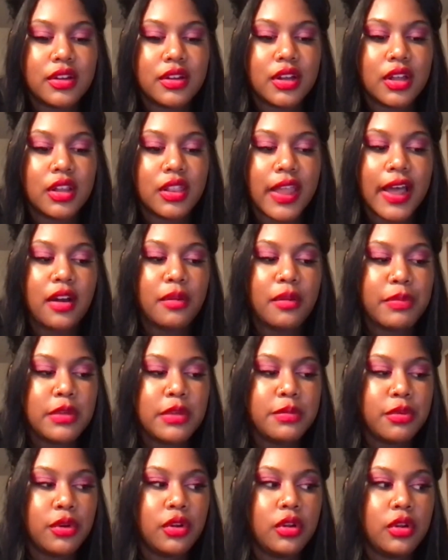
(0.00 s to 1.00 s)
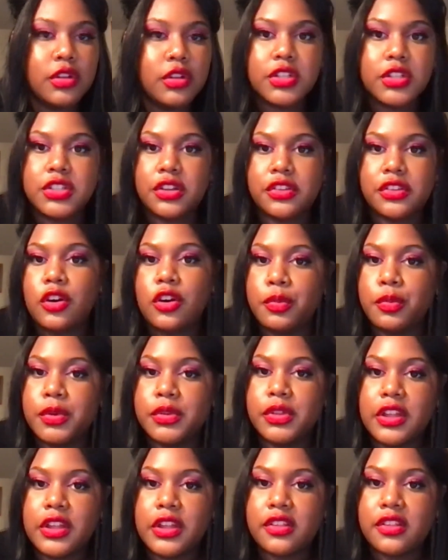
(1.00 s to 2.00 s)
allow people to just
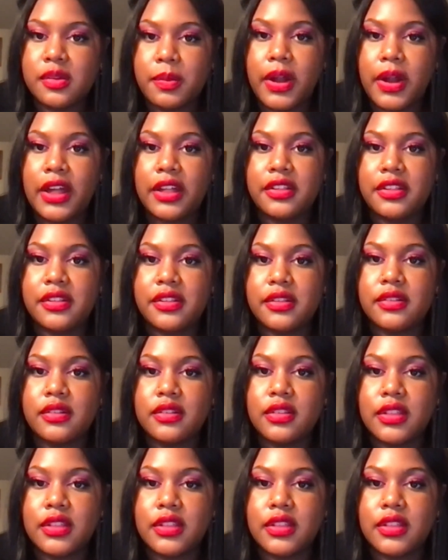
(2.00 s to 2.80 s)
openly express